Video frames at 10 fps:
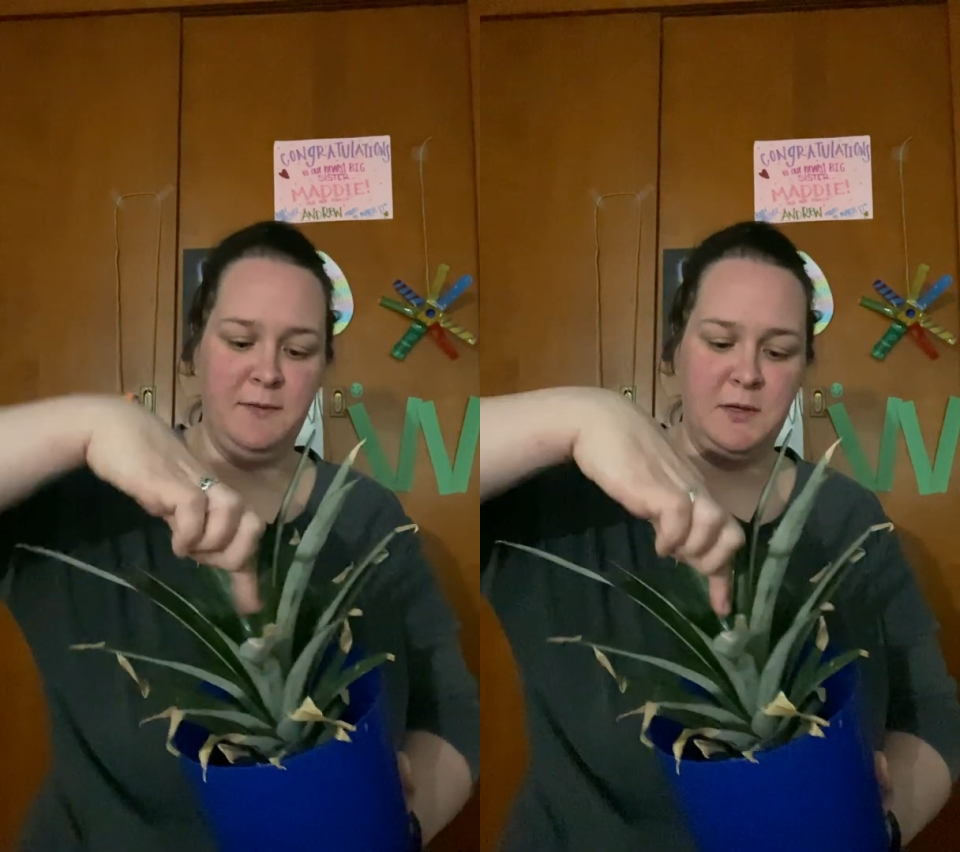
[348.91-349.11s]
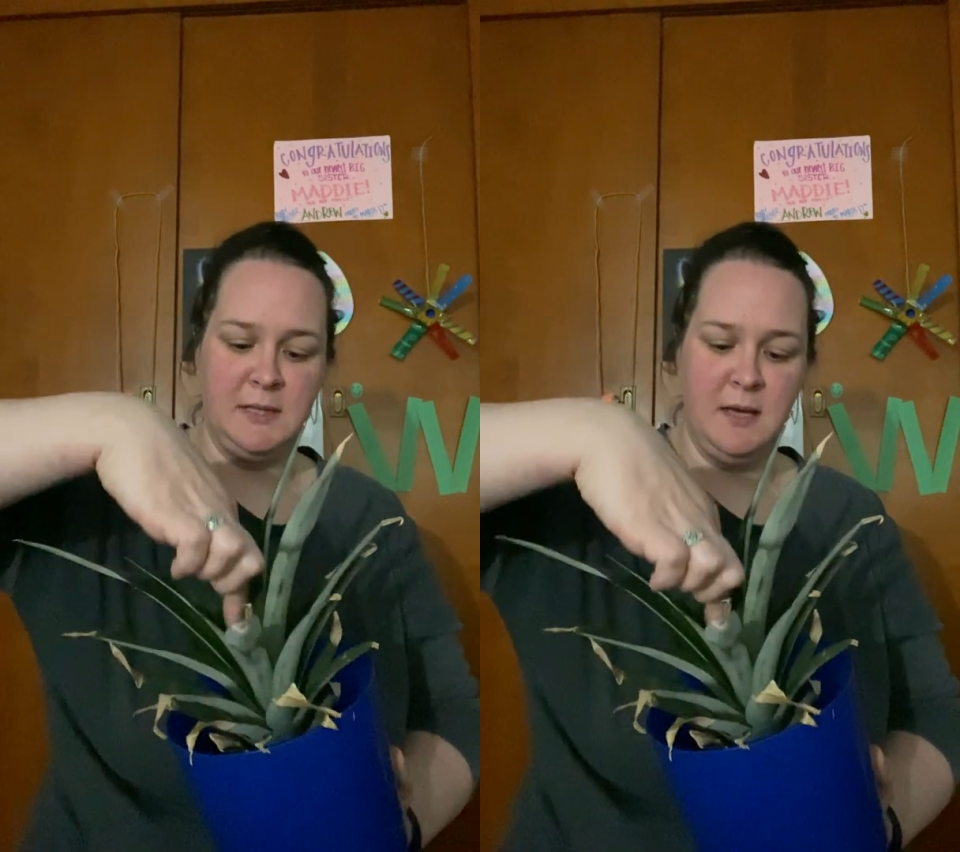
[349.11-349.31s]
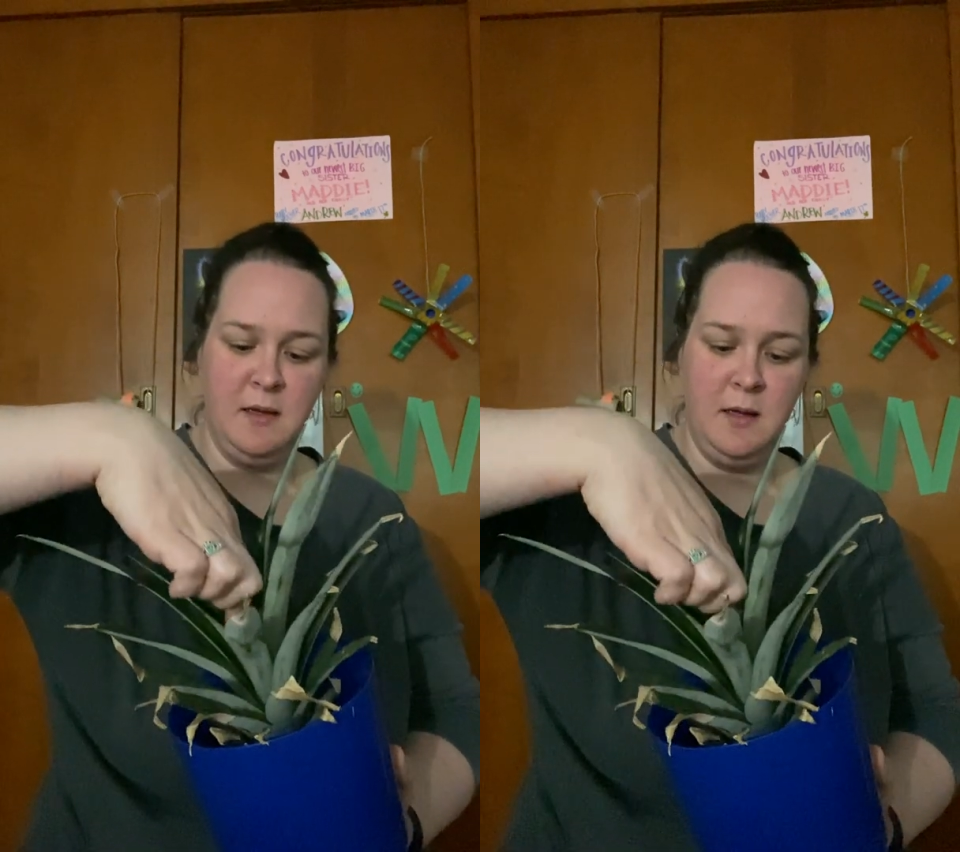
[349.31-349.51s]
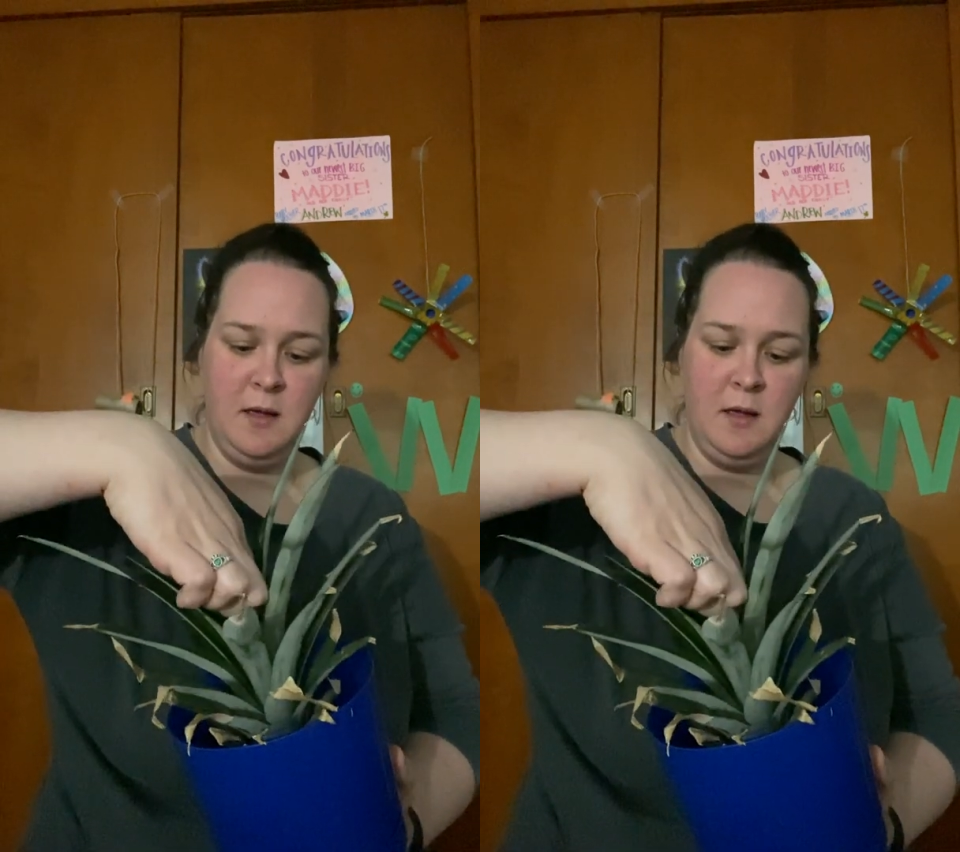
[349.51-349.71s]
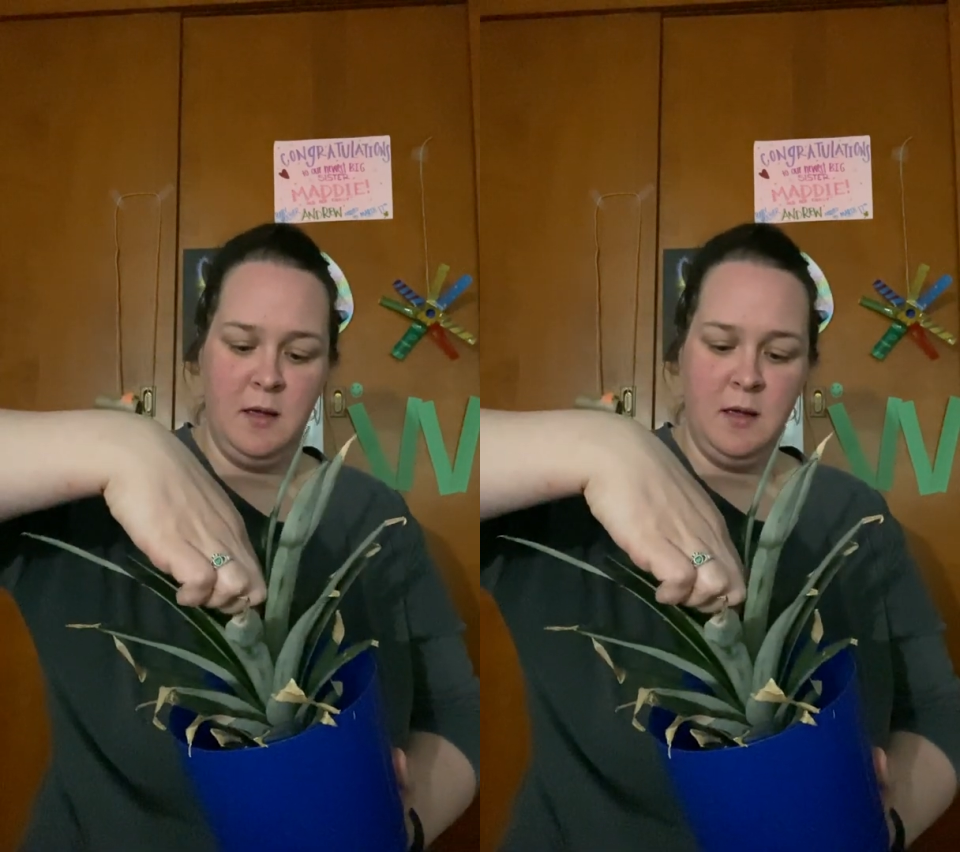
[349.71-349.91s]

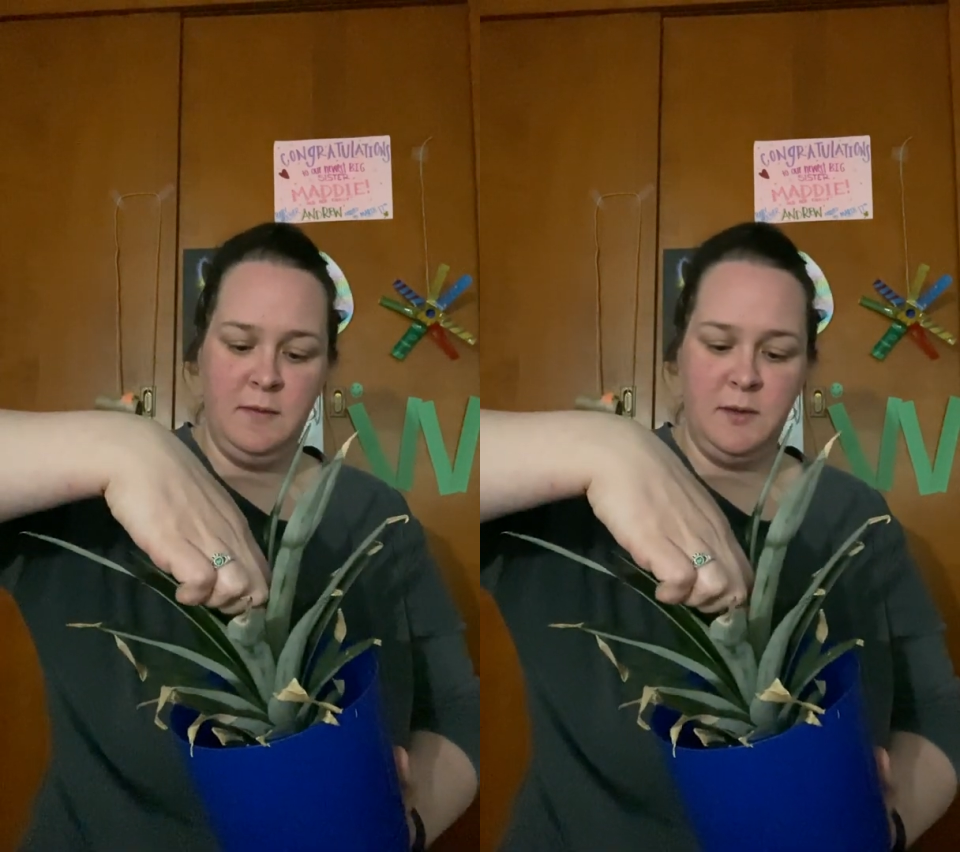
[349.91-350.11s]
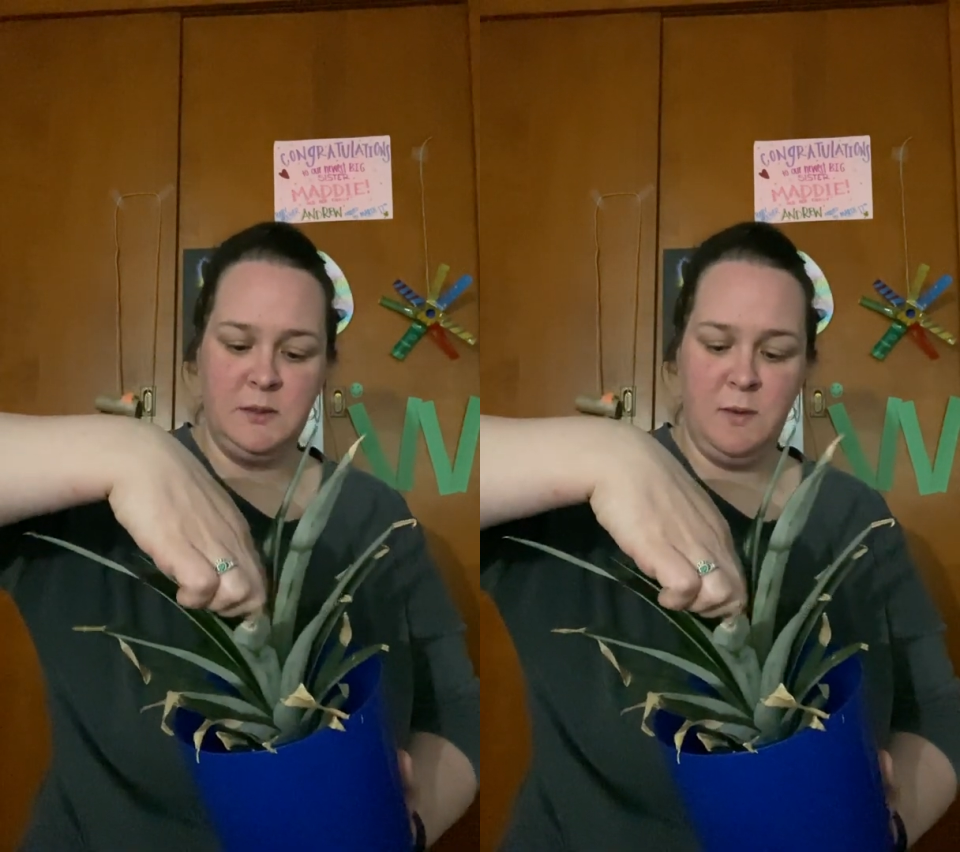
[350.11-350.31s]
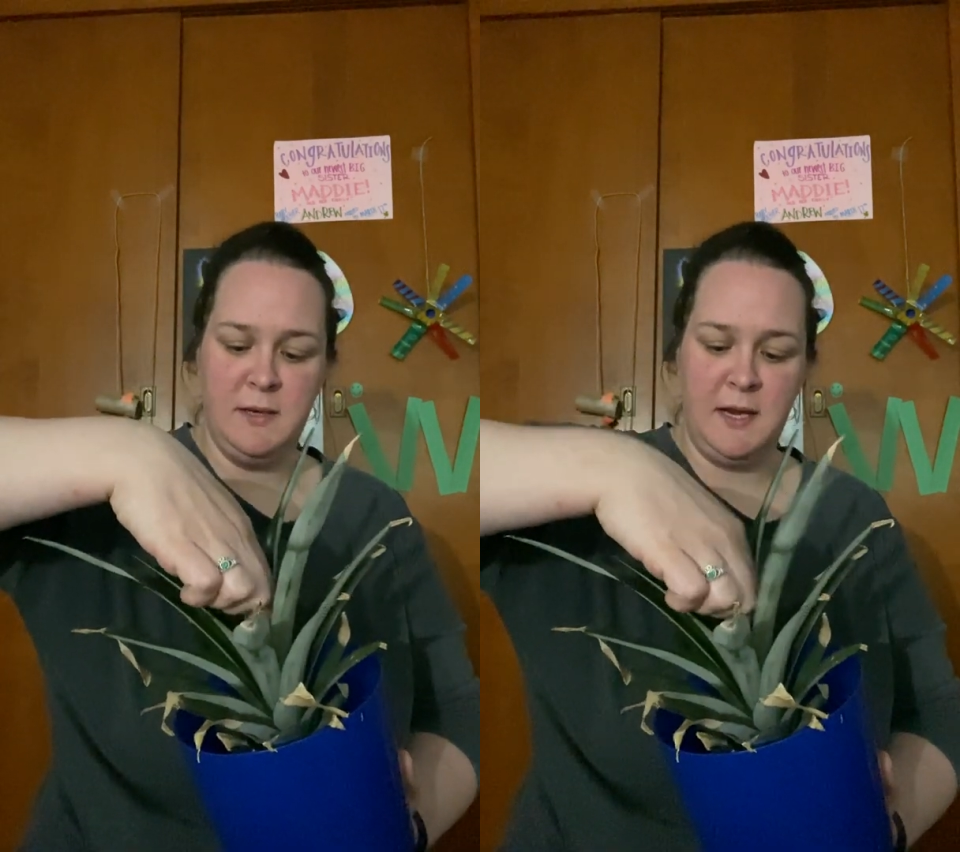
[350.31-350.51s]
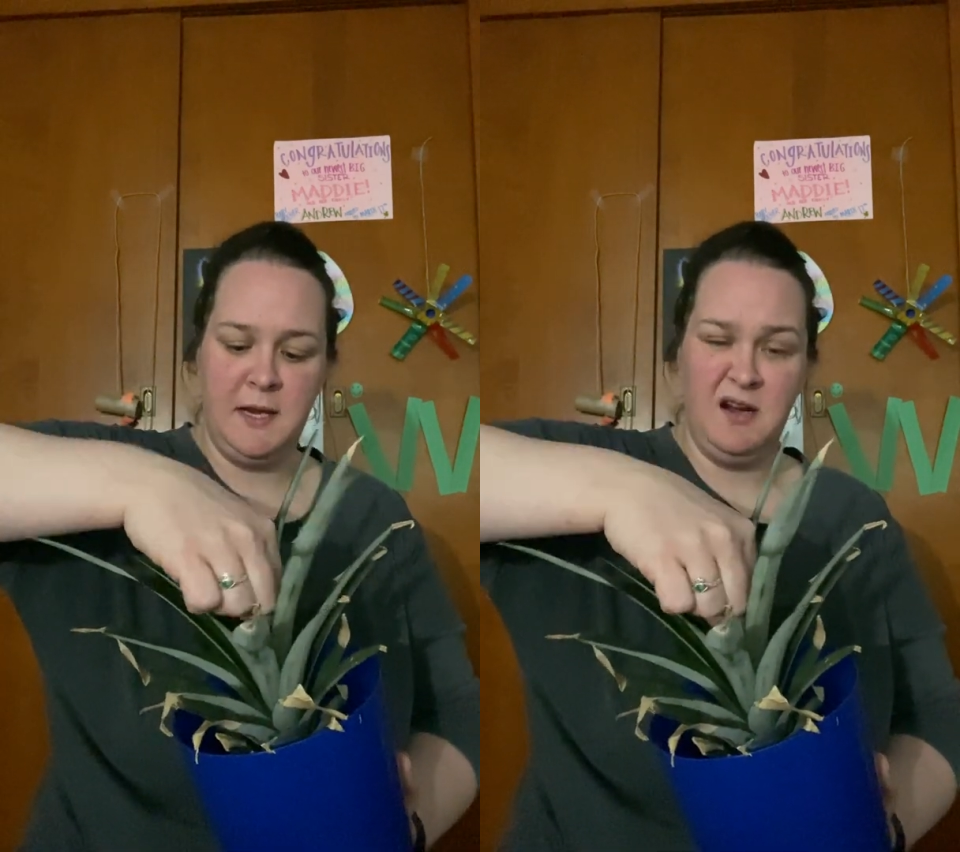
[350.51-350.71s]
There's one down here,